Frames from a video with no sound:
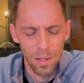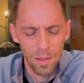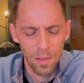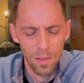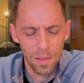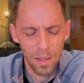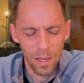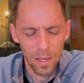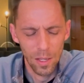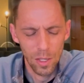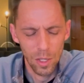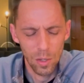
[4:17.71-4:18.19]

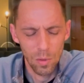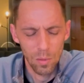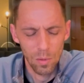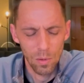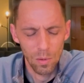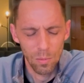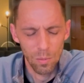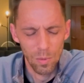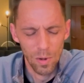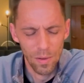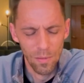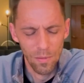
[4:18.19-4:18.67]
that you
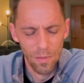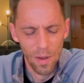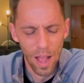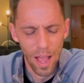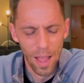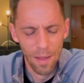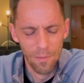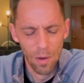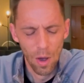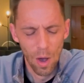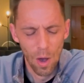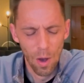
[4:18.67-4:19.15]
would
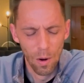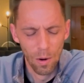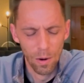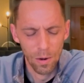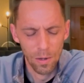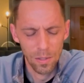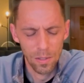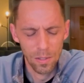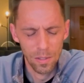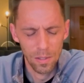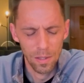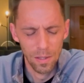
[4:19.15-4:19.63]
revive
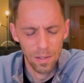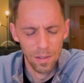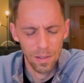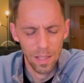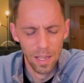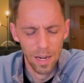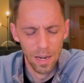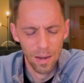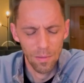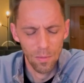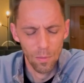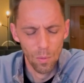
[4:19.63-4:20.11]
hearts
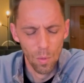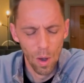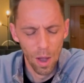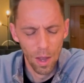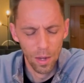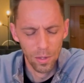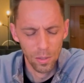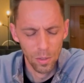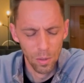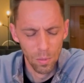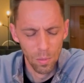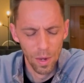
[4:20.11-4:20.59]
that have
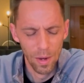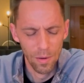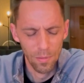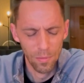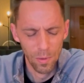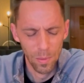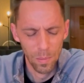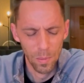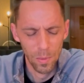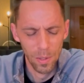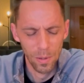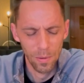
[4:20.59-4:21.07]
walked away
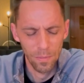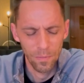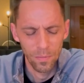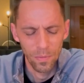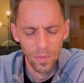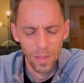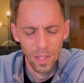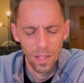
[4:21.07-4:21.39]
from you,